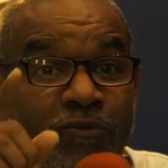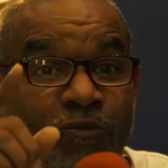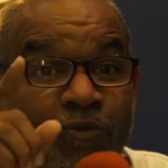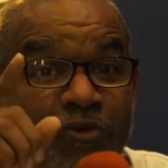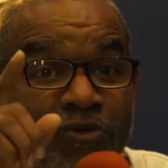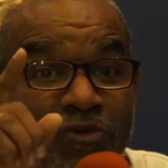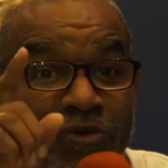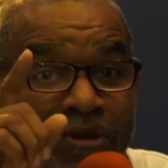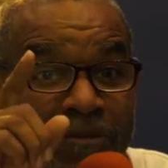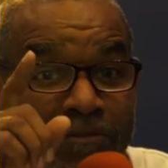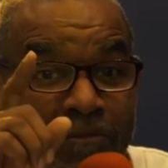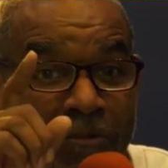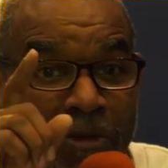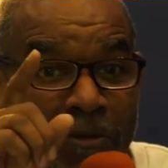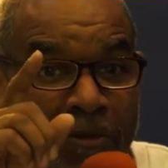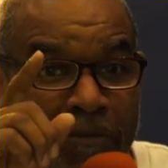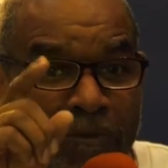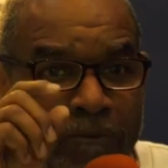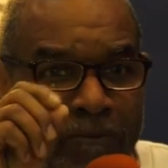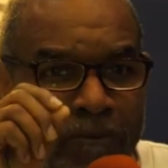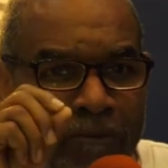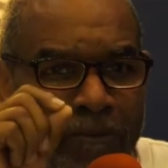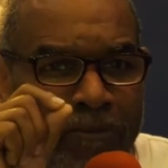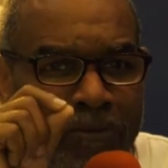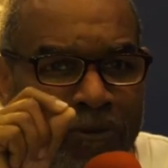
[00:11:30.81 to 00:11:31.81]
will
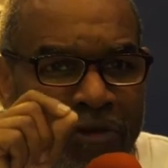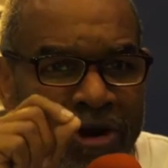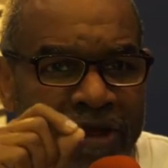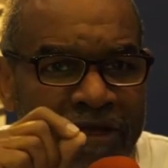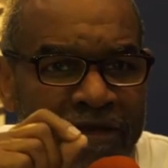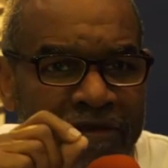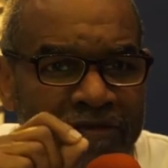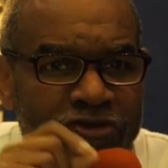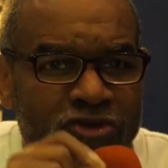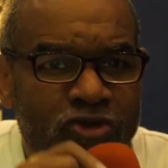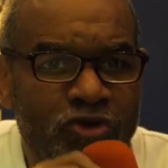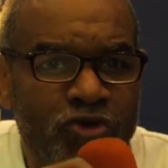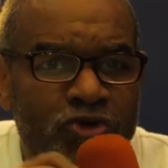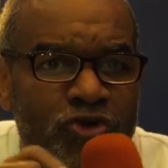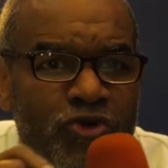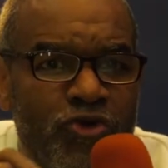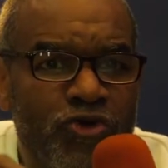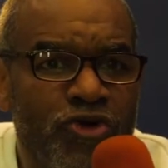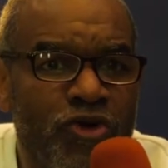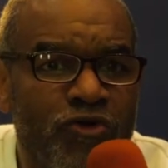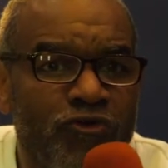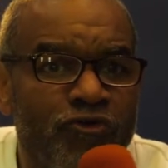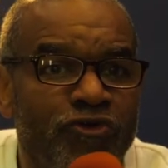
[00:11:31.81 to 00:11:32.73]
bring to you the